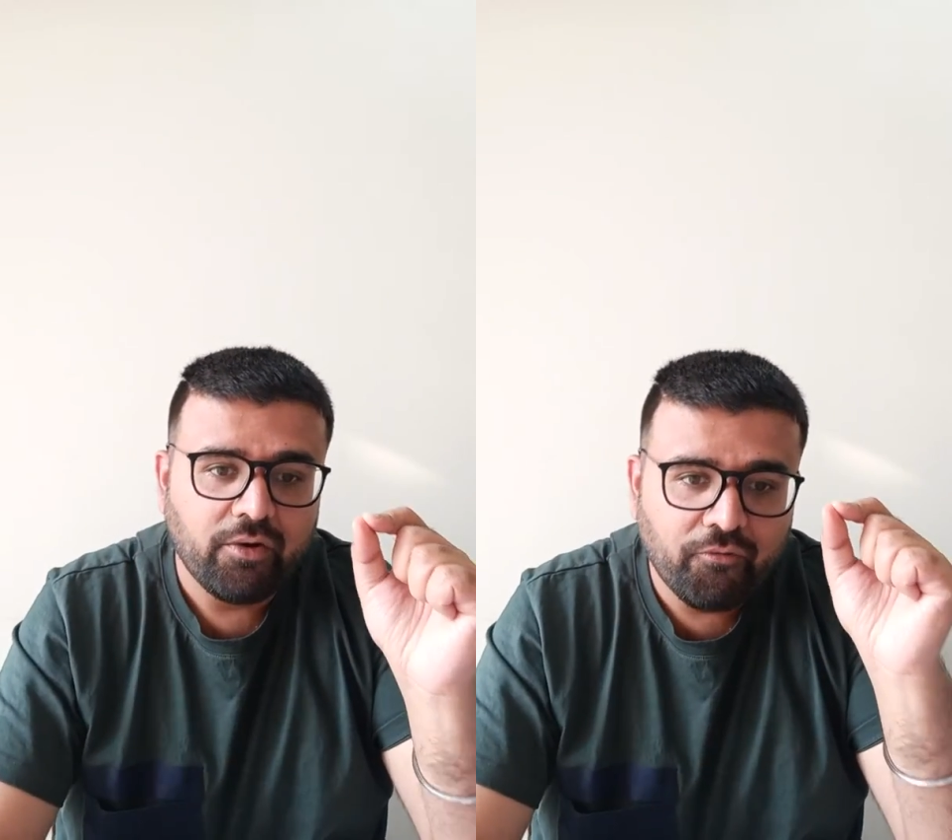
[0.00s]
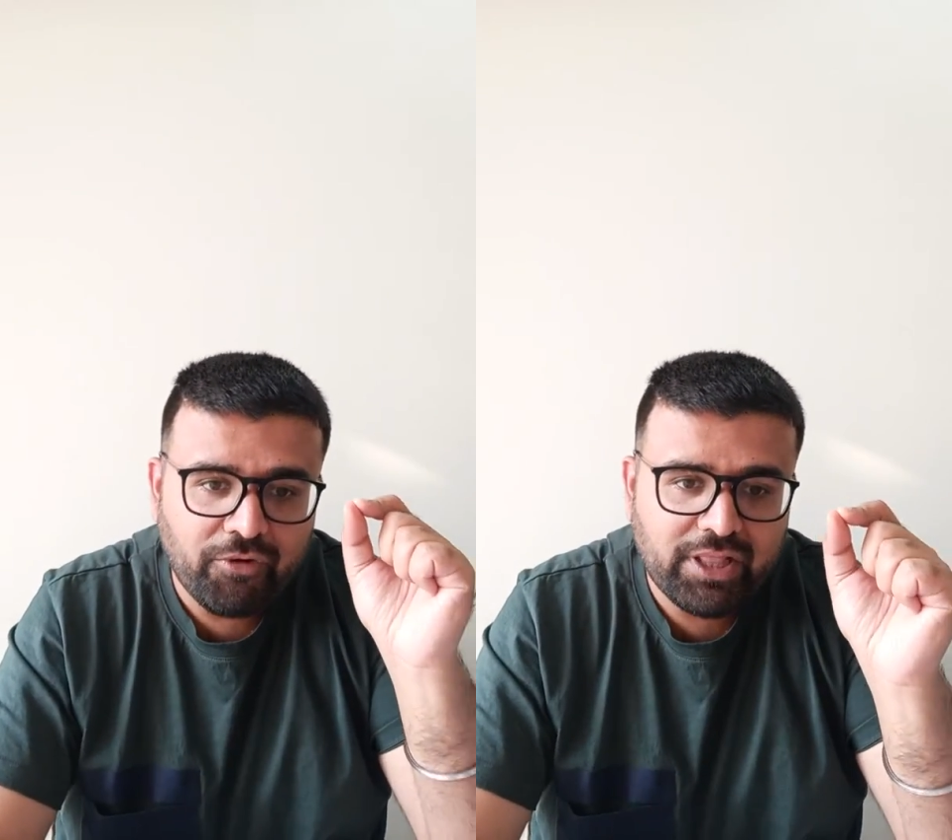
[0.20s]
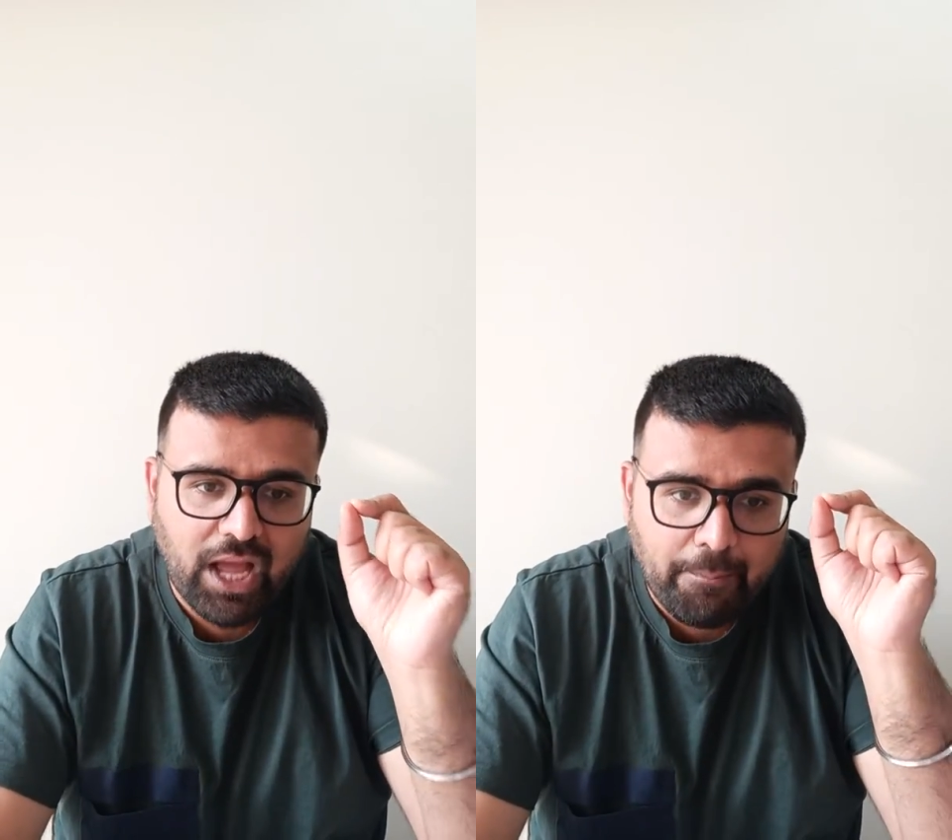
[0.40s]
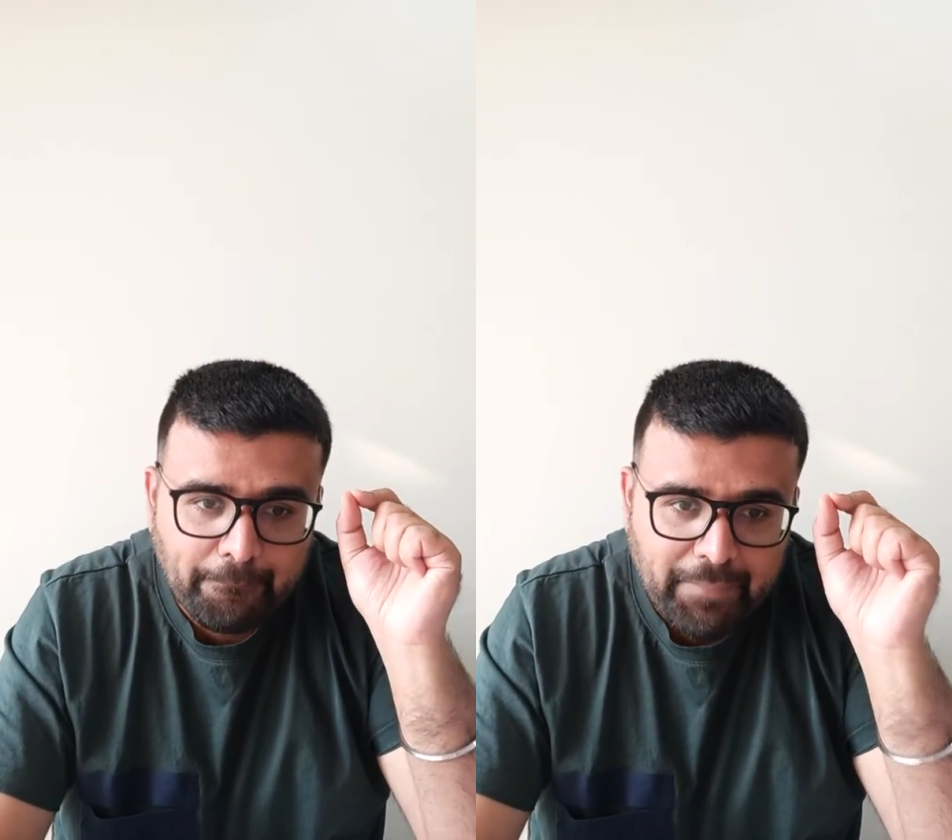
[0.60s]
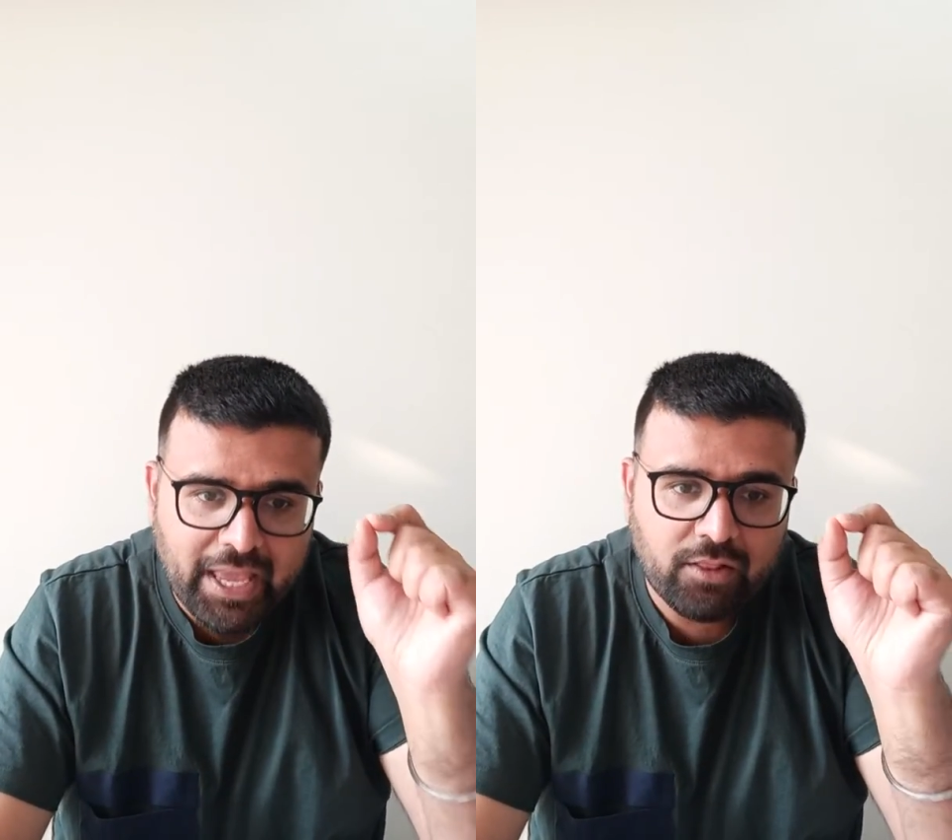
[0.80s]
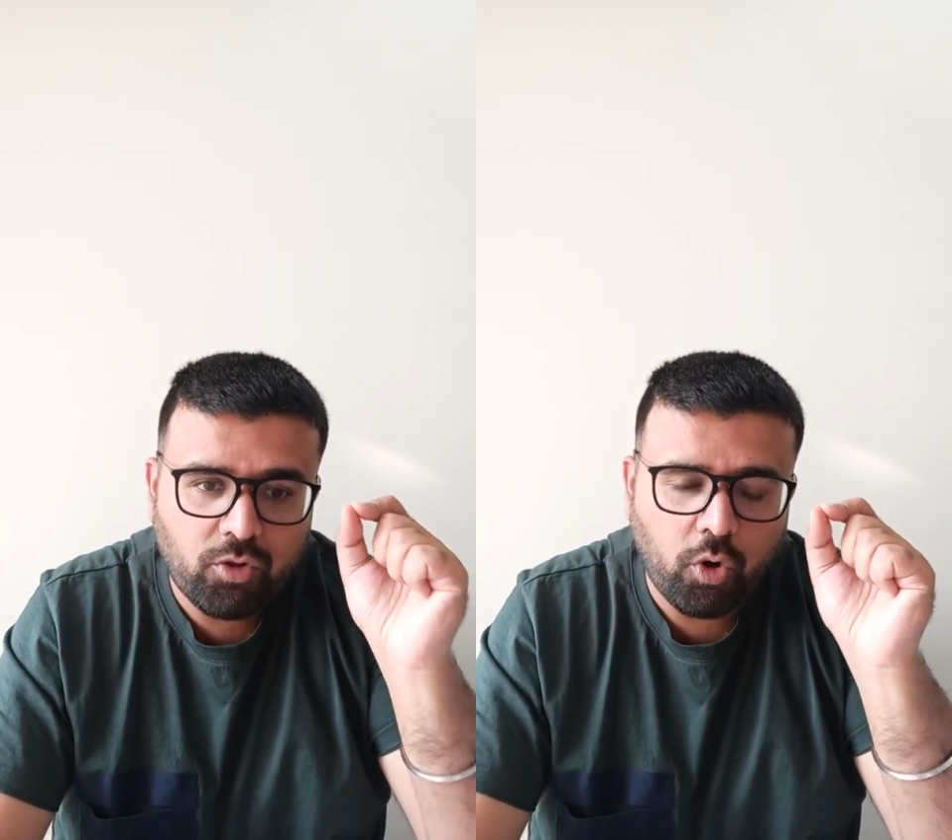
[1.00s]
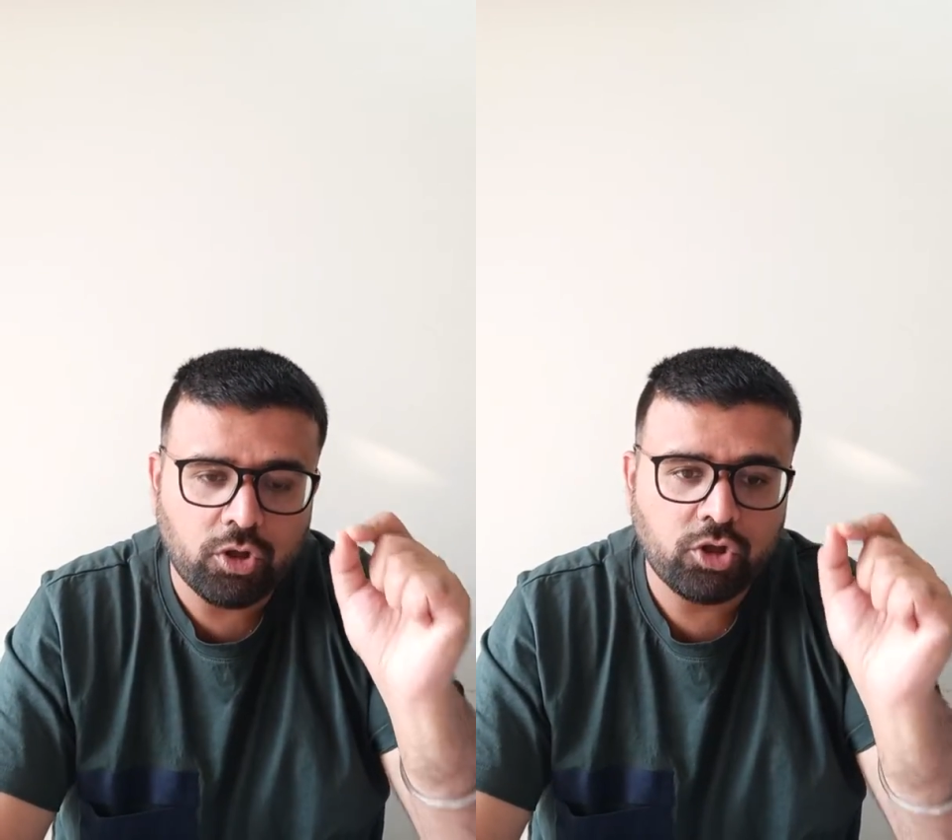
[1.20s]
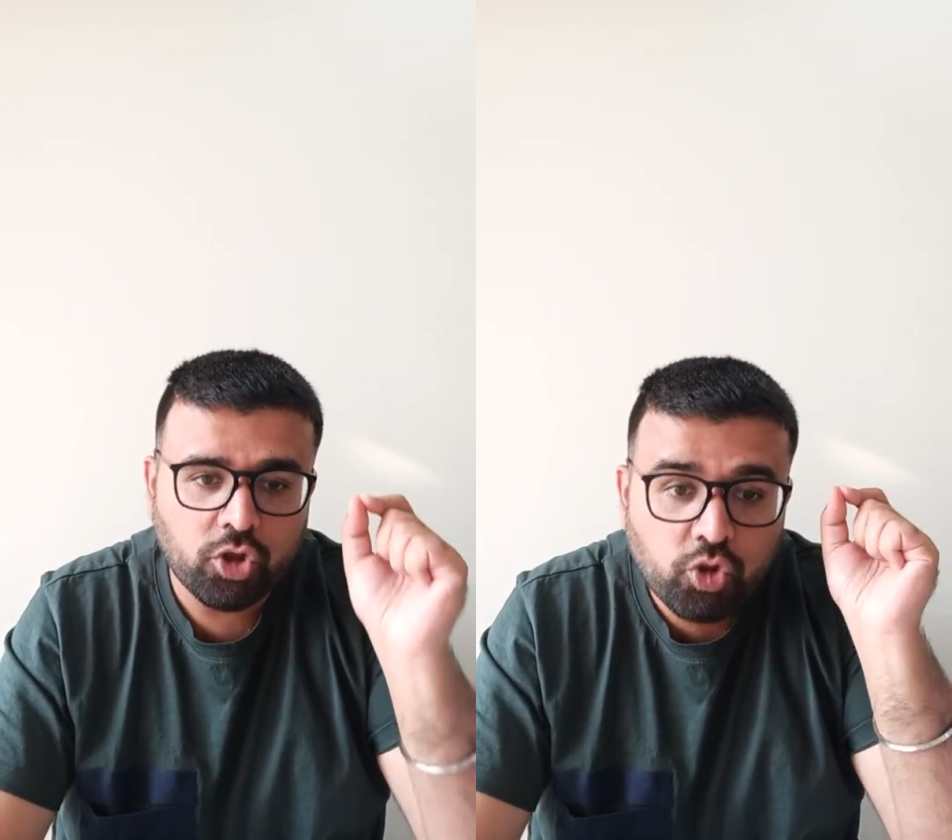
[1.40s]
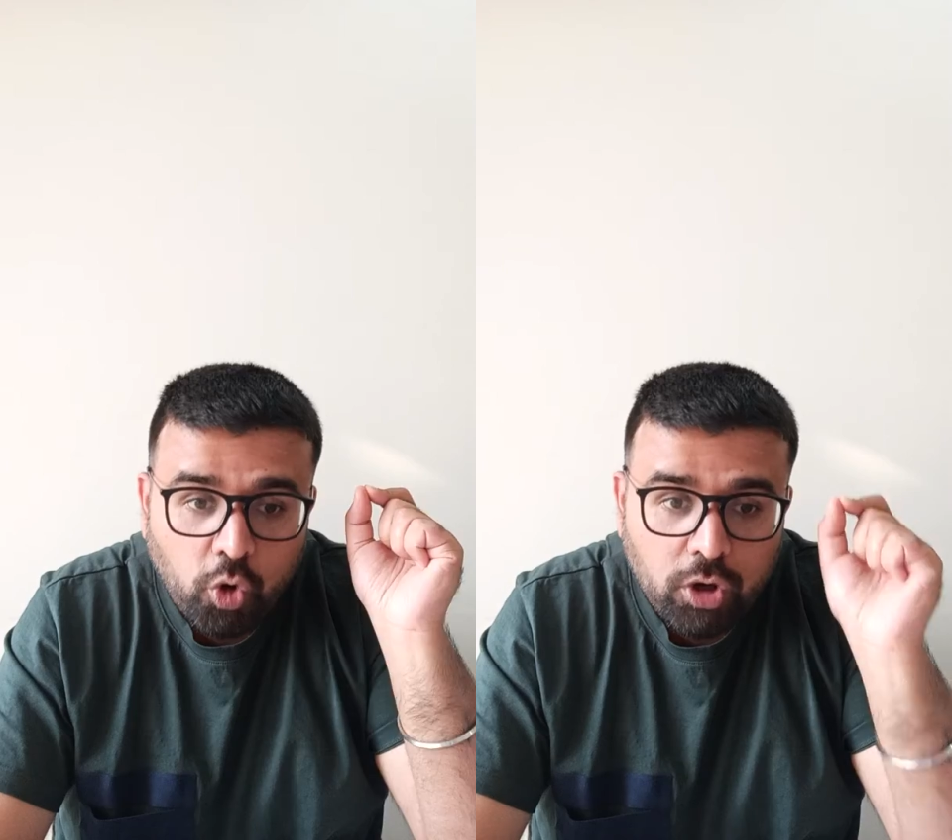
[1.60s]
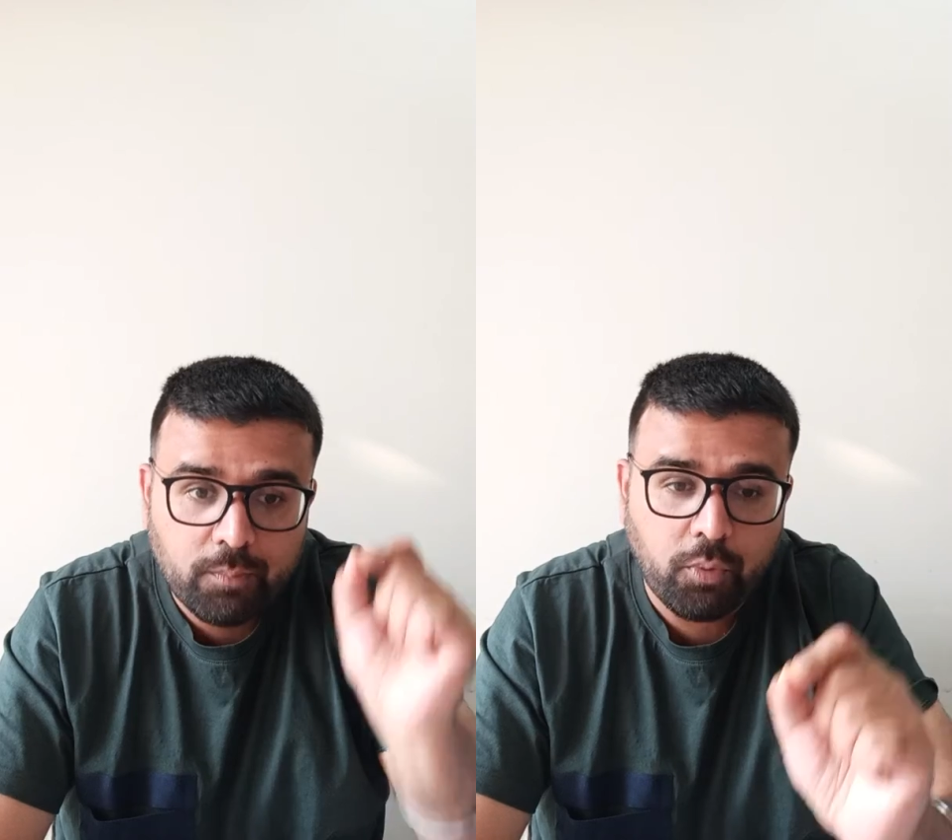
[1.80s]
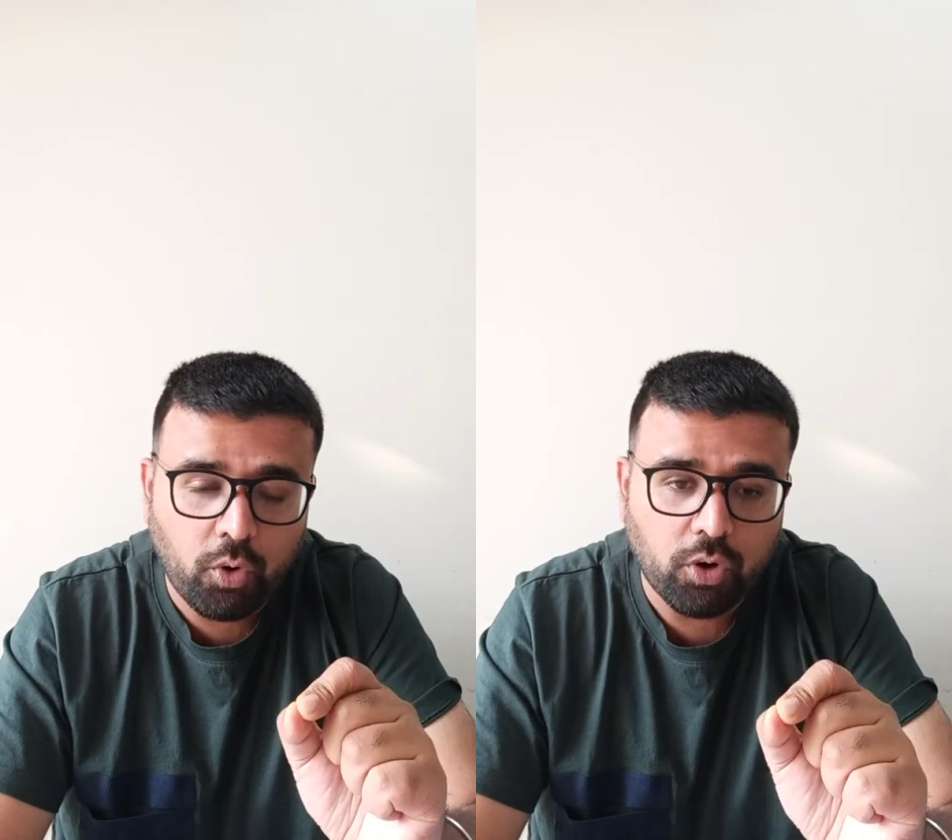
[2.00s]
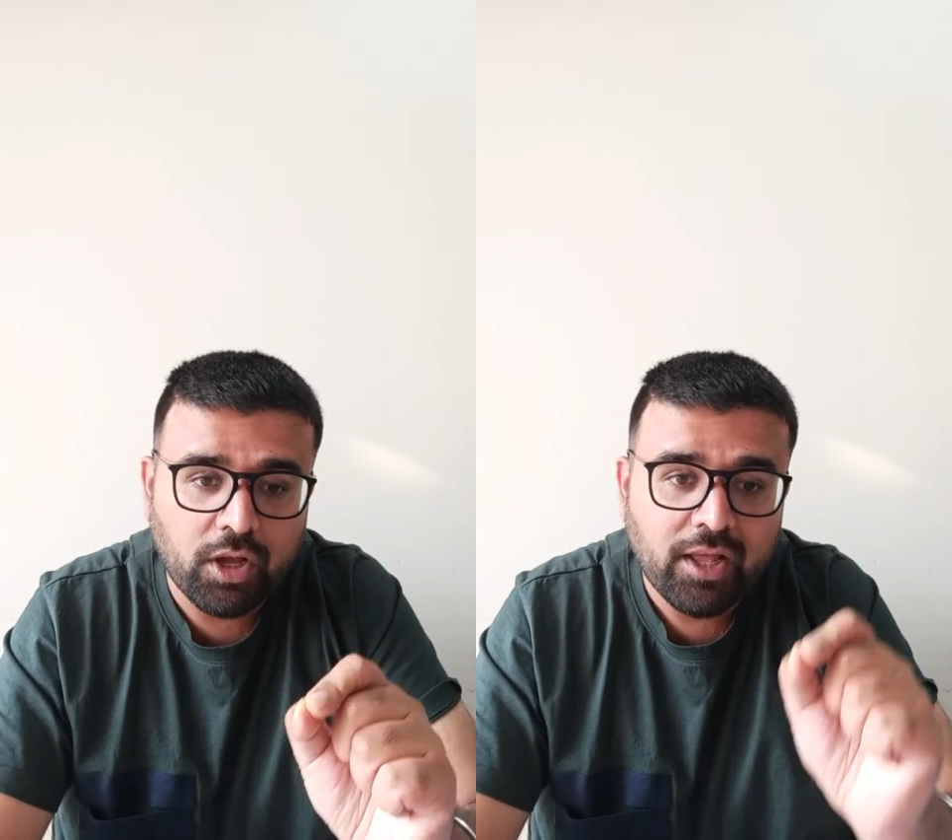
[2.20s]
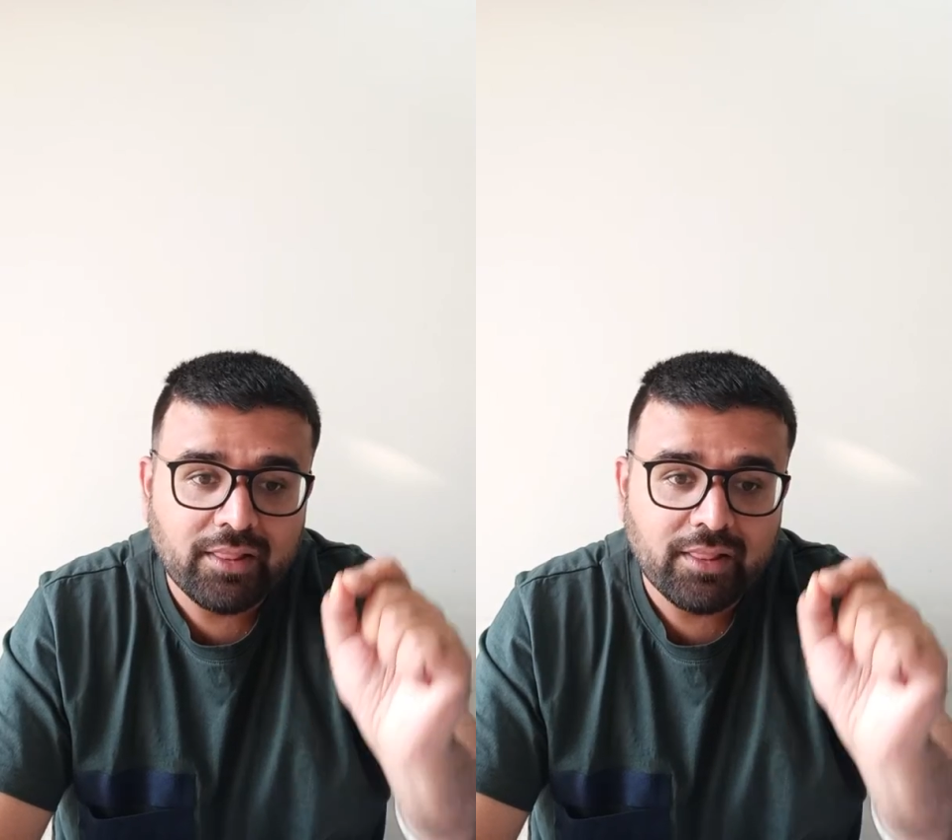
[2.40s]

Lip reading: with a pen on your notebook